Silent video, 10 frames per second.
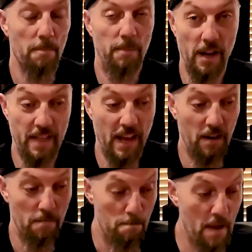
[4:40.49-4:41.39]
But they had
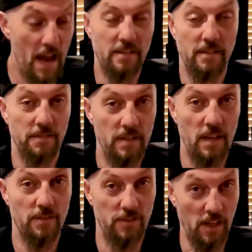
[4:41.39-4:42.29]
a massive
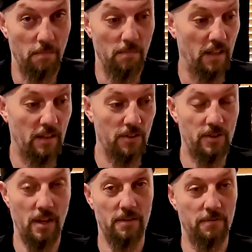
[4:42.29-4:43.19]
sales team. Like their
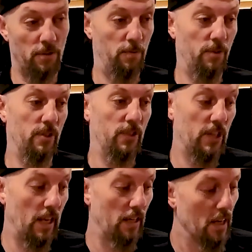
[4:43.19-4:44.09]
sales force was
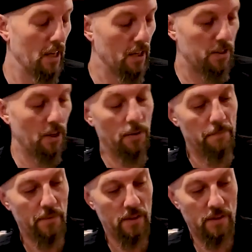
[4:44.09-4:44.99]
insane. So
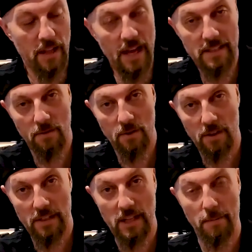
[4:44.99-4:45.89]
lots of Oracle
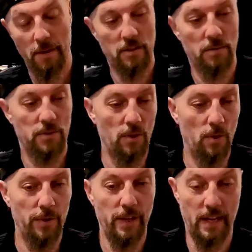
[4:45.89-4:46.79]
Identity Manager was
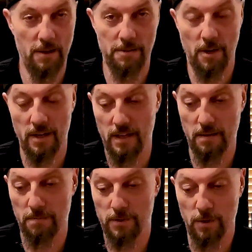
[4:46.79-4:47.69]
sold, and I was brought
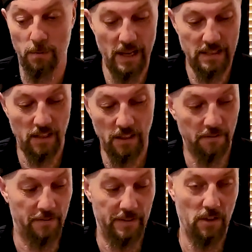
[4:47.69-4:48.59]
in to basically
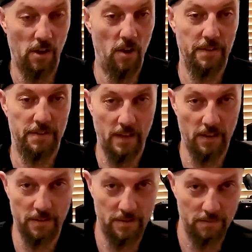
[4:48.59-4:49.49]
fulfill all the
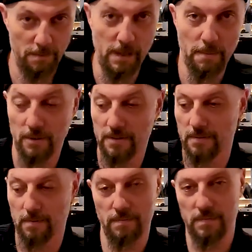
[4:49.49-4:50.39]
sales people's
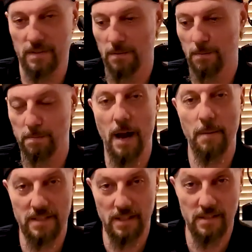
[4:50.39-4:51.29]

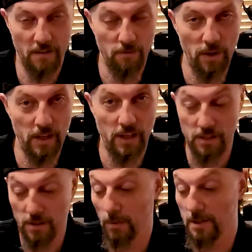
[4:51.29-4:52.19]
promises of what it could
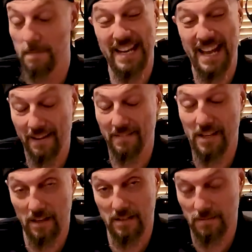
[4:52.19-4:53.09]
do, which meant heavy
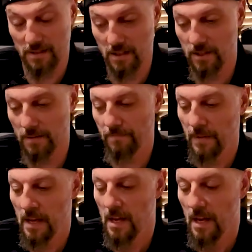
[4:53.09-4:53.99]
customization.
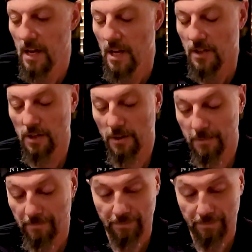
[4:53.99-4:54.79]
So